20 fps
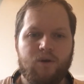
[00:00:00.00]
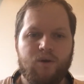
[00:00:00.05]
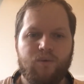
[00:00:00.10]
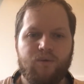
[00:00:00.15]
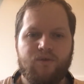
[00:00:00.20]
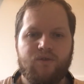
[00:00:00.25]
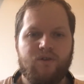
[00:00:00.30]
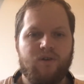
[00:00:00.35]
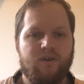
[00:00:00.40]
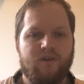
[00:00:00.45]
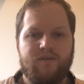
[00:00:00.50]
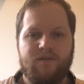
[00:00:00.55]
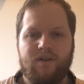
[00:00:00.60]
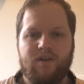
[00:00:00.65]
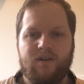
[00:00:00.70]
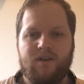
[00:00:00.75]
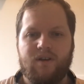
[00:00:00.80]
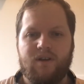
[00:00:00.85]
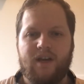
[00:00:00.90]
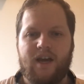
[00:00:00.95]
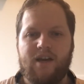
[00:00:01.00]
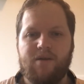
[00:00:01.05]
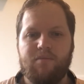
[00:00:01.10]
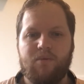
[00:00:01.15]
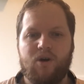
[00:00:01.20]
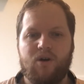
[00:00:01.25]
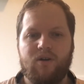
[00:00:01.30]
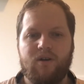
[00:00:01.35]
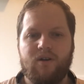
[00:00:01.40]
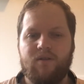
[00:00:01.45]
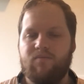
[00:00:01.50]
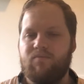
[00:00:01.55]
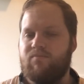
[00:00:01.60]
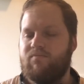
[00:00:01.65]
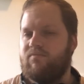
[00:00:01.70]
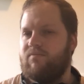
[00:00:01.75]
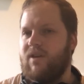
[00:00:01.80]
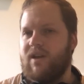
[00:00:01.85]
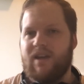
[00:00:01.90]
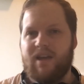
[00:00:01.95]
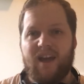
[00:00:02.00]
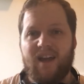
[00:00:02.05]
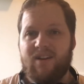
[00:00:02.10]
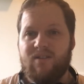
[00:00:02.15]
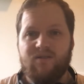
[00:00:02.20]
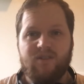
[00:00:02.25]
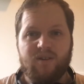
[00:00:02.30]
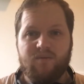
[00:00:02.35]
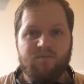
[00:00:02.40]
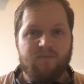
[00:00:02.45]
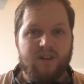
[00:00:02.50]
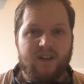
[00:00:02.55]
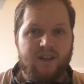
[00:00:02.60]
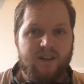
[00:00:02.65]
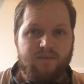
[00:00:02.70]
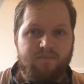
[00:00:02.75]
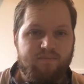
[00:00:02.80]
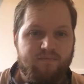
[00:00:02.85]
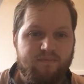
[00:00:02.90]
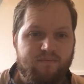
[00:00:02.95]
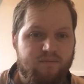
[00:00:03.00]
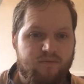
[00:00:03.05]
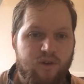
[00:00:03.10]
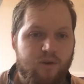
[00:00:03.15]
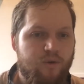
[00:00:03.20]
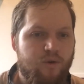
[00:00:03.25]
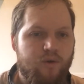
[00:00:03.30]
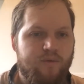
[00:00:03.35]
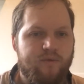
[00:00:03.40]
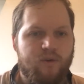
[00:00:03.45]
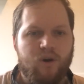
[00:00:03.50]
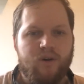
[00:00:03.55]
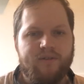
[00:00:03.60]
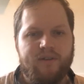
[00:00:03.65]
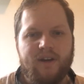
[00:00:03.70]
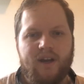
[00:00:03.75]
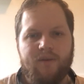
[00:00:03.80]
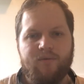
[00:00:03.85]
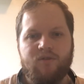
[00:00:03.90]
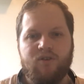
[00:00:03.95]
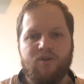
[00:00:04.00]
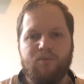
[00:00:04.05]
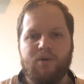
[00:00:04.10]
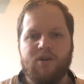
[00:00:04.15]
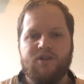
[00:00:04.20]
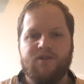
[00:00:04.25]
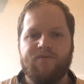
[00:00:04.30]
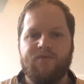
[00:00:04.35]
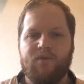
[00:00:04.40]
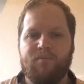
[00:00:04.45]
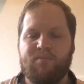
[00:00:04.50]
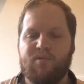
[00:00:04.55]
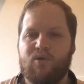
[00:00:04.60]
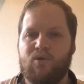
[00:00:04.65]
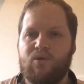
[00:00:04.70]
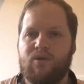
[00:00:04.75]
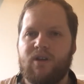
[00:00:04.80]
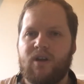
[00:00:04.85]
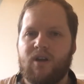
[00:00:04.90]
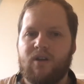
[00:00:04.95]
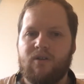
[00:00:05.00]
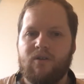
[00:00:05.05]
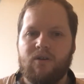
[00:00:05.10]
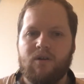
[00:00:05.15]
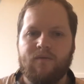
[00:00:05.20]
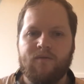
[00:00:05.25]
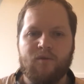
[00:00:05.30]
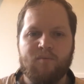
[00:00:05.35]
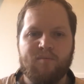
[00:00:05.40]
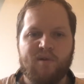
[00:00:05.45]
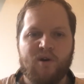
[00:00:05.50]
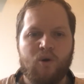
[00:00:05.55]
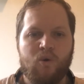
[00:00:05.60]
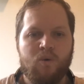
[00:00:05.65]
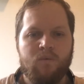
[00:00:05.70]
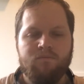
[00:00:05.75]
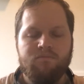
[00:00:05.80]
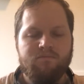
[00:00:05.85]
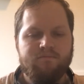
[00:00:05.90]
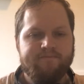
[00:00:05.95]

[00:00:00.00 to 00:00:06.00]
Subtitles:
Lewis Cook came on and again didn't really do an awful lot. Didn't have too much of a ball, of the ball.